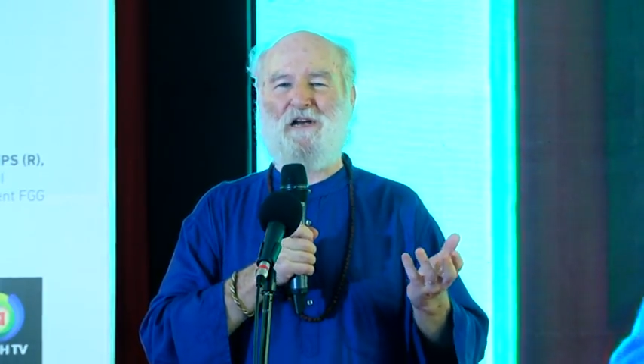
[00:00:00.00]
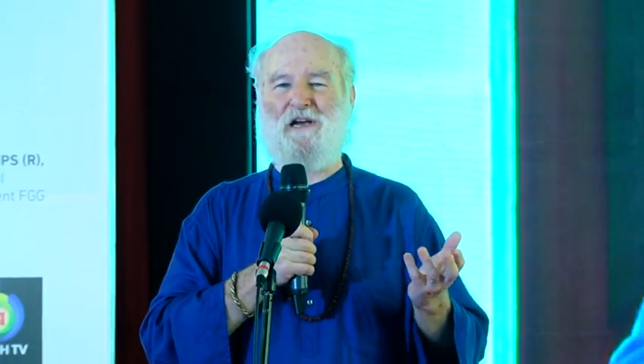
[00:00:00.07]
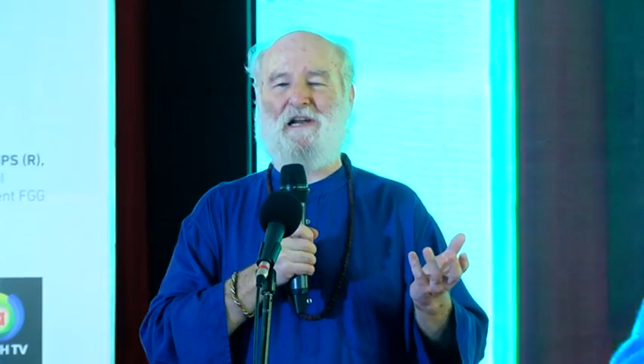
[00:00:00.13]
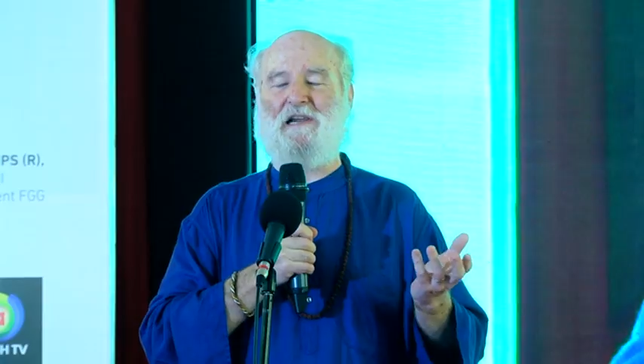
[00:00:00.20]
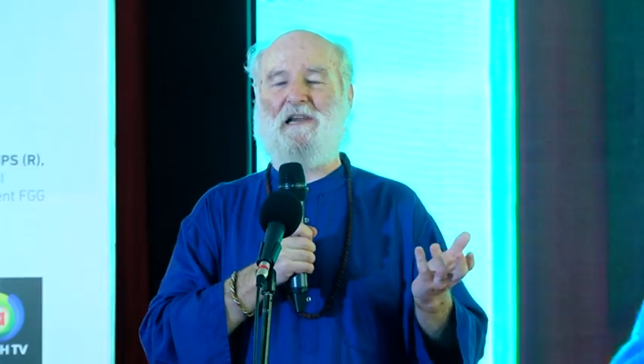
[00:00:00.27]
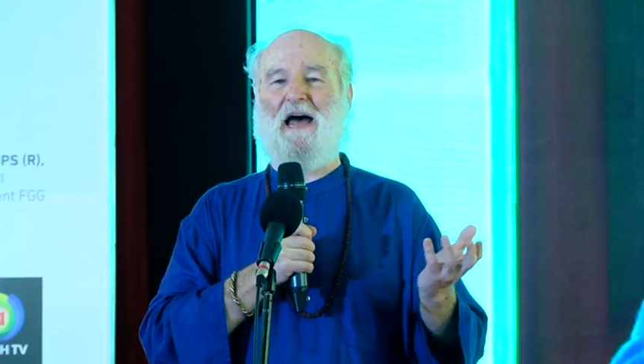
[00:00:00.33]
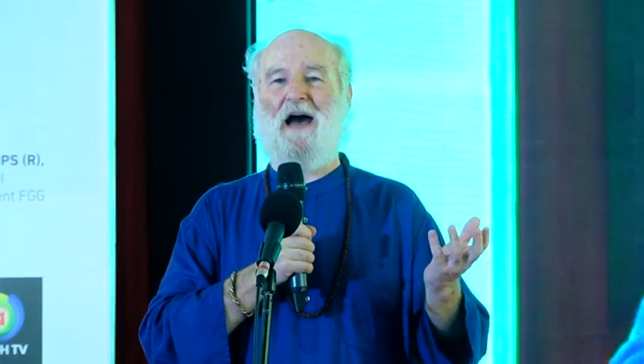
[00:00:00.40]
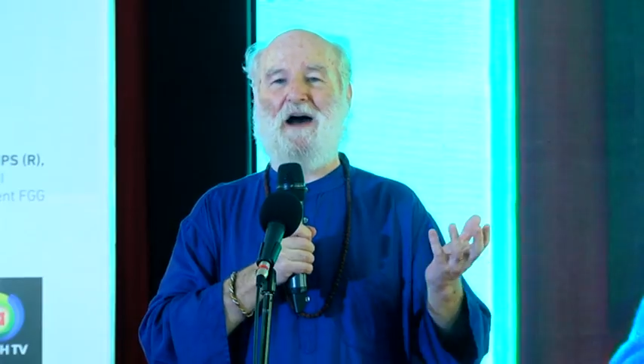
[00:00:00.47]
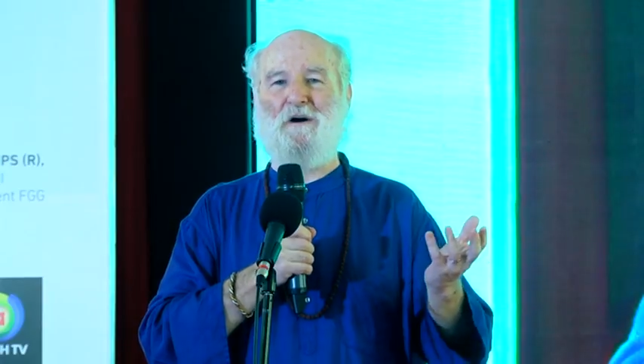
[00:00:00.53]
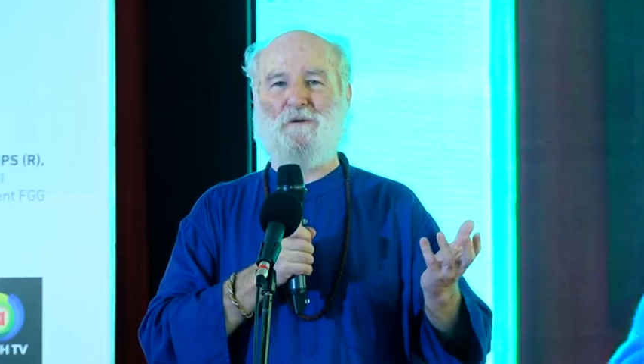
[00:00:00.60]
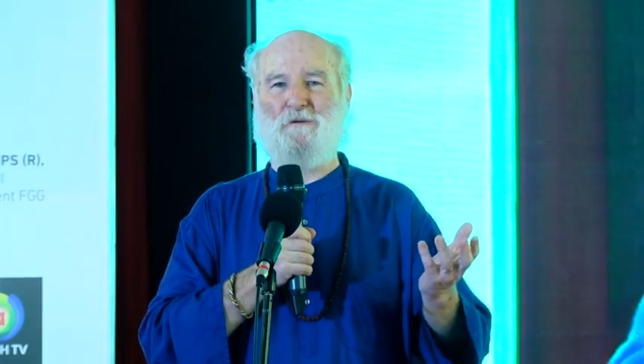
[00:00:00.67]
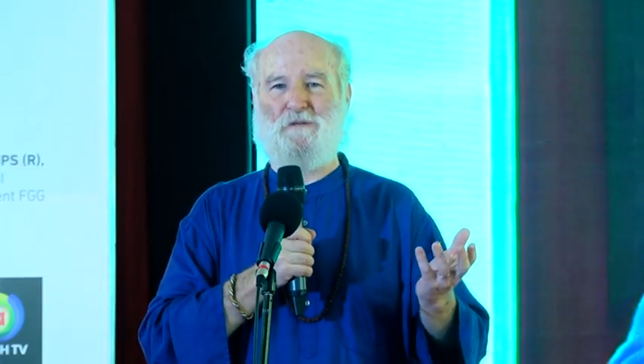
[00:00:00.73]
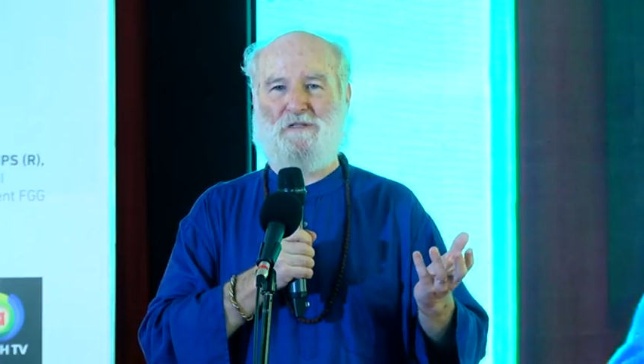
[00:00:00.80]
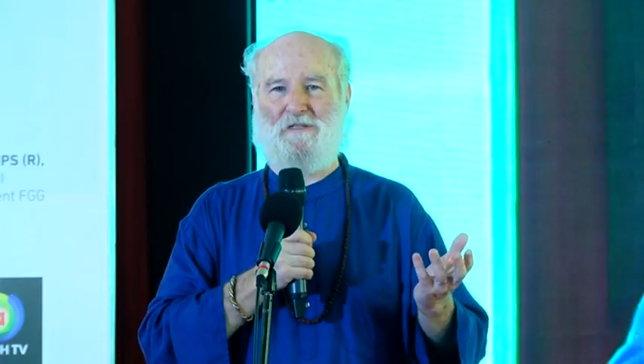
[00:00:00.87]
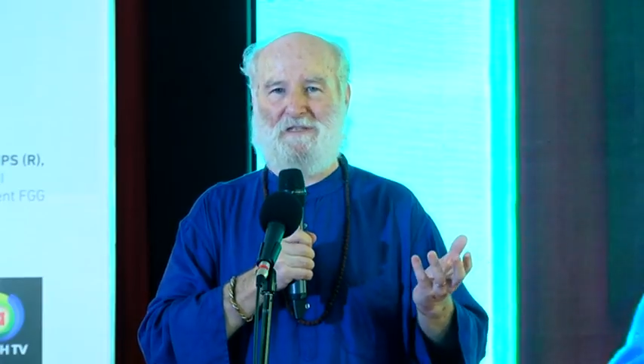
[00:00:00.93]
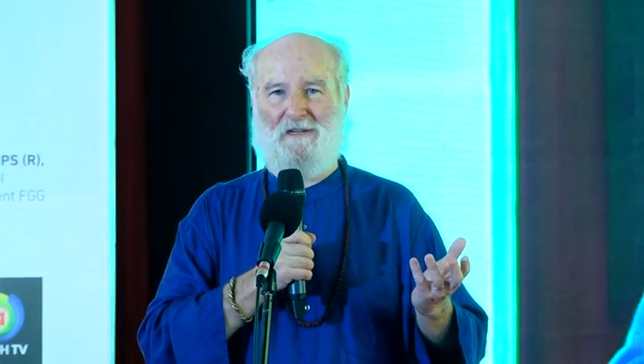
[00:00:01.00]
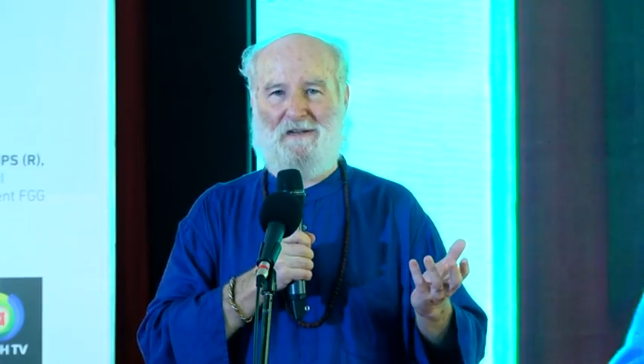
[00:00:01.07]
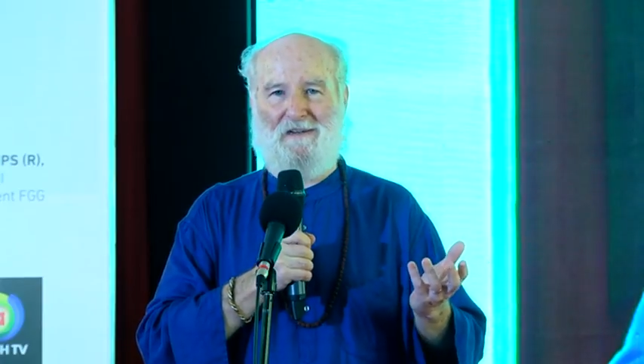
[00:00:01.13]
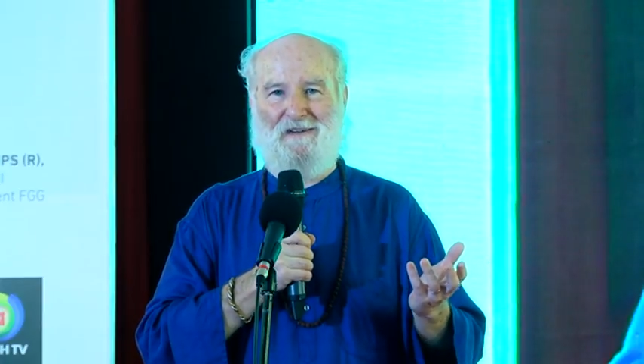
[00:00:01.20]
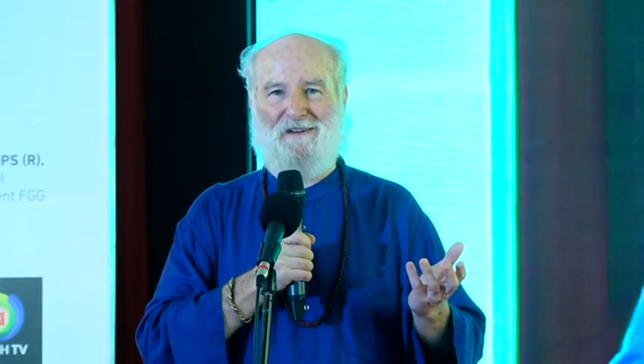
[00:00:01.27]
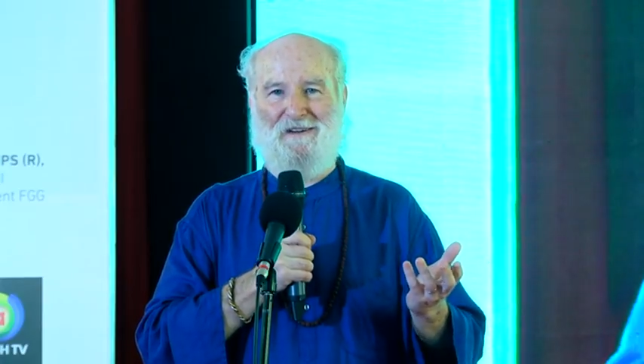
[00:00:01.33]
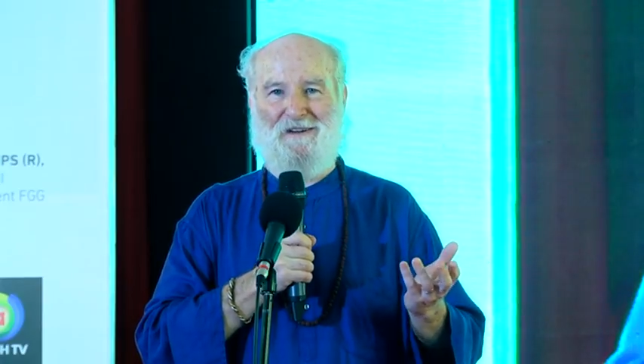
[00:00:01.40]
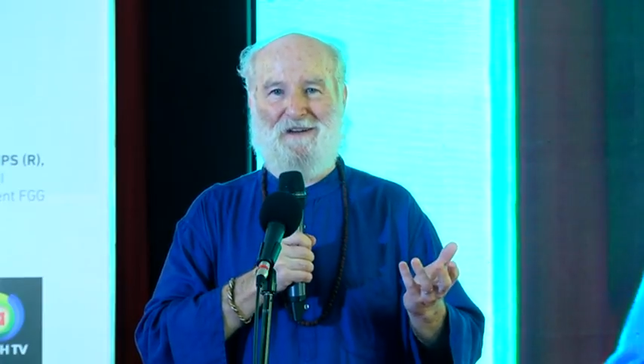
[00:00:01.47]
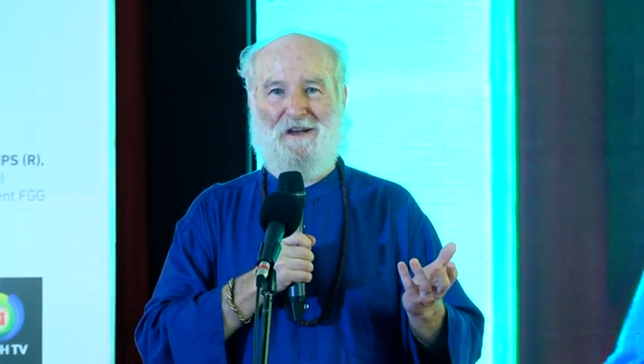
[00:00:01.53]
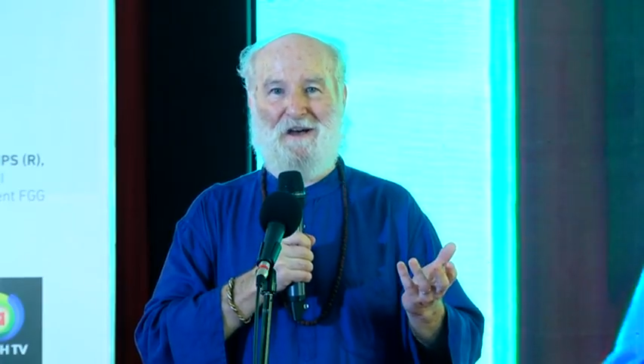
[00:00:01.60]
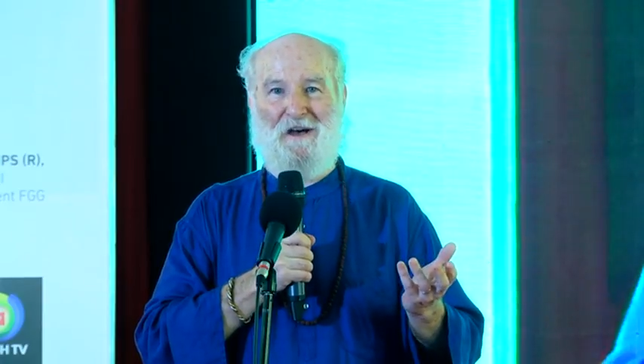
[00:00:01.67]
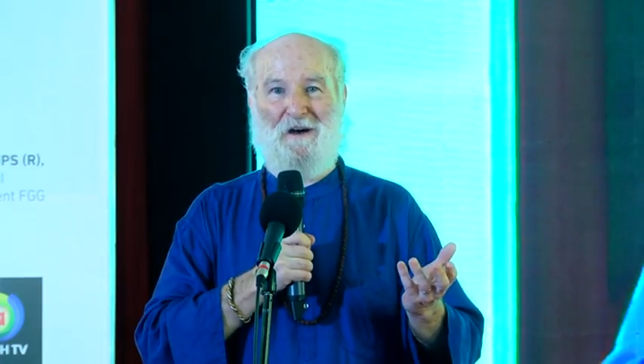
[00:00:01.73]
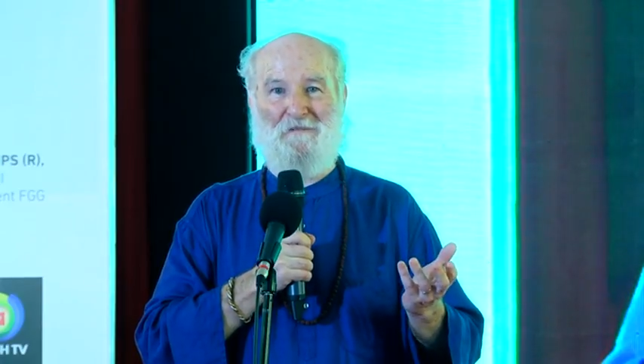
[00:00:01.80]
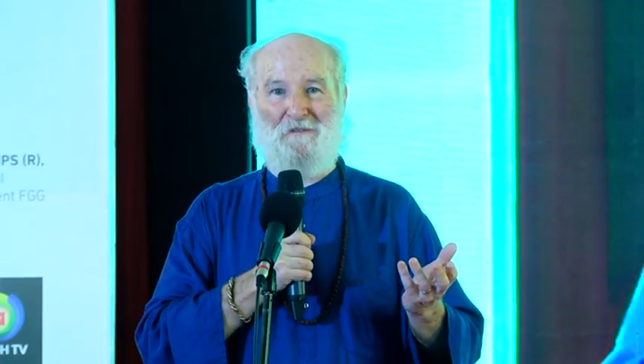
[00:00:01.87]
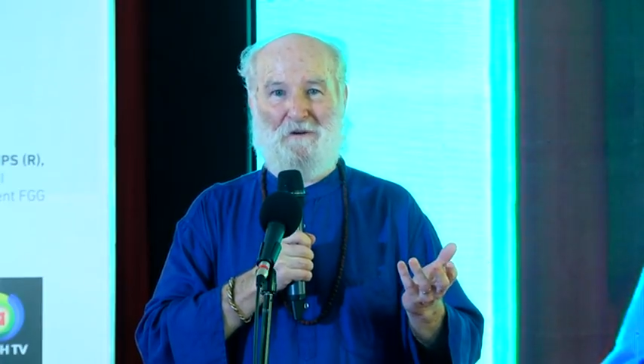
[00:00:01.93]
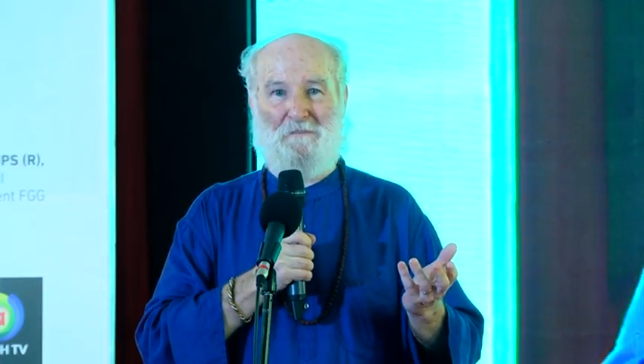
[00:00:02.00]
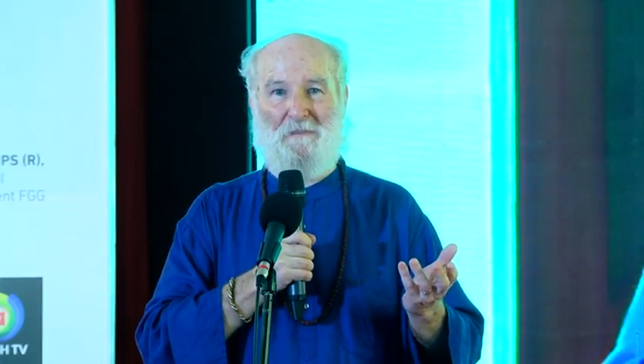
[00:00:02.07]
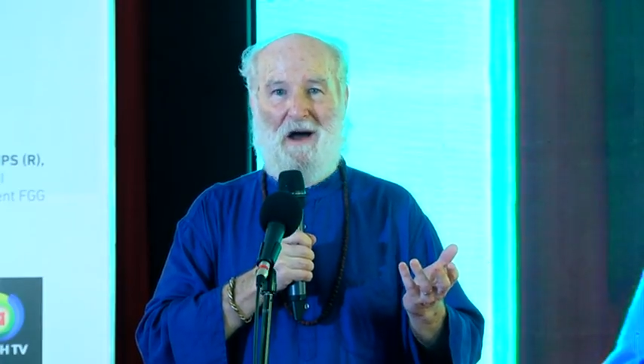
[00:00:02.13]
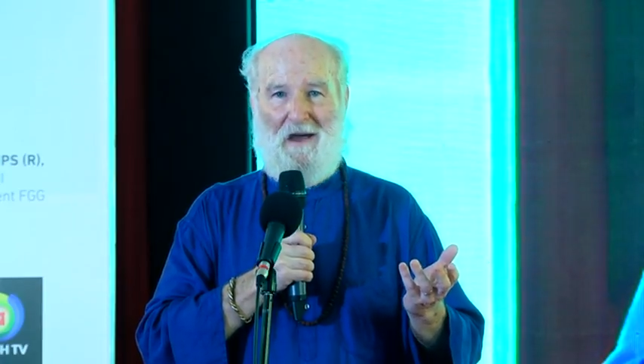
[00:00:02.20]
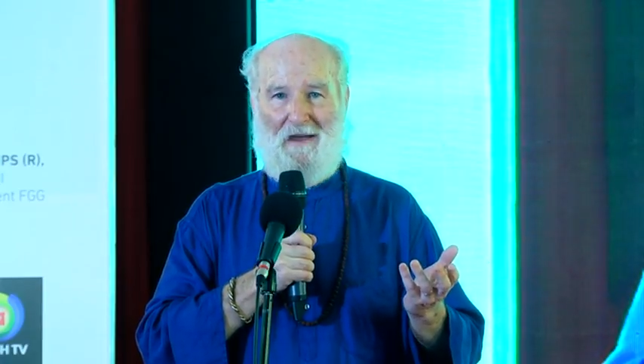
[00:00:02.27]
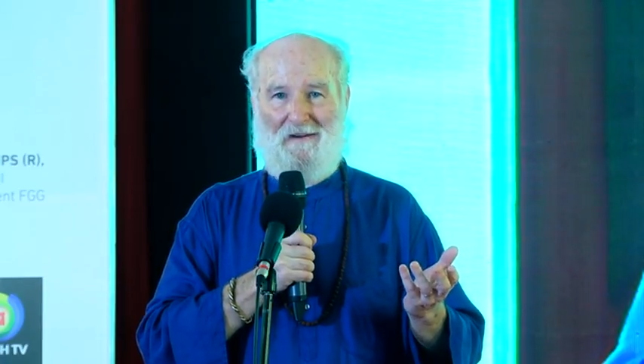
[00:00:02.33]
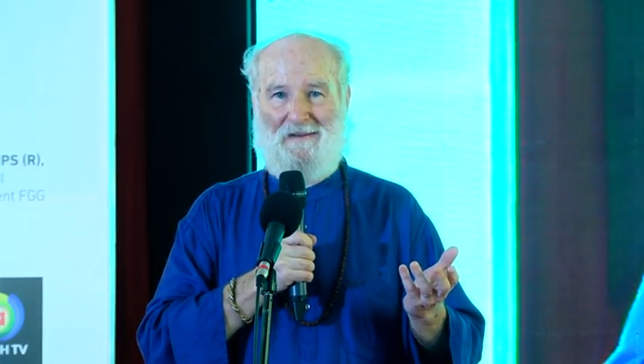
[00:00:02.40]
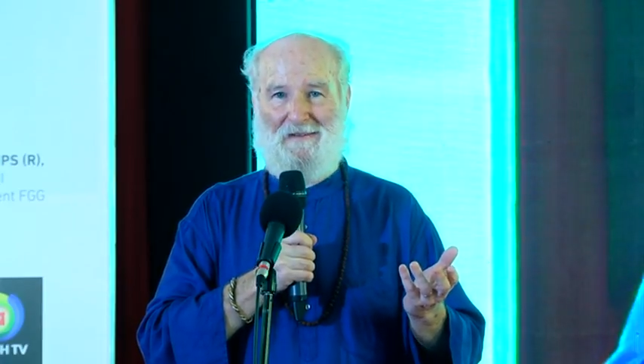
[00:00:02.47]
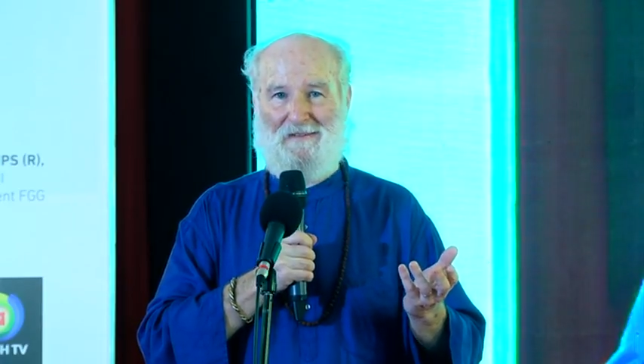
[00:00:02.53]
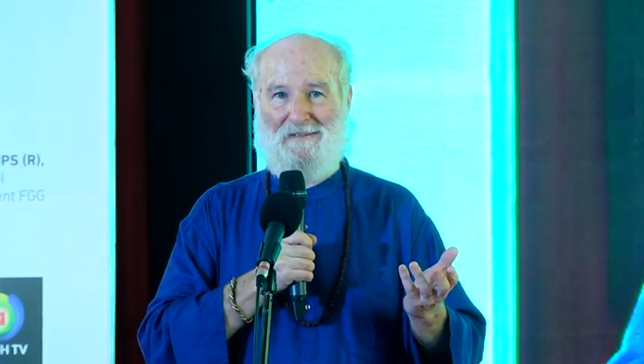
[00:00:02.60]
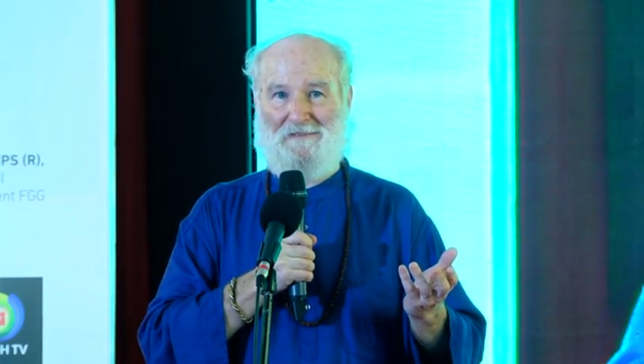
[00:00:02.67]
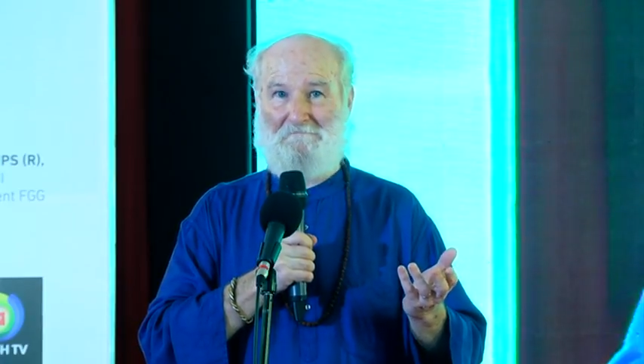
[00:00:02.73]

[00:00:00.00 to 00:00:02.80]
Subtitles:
clouds of your mind.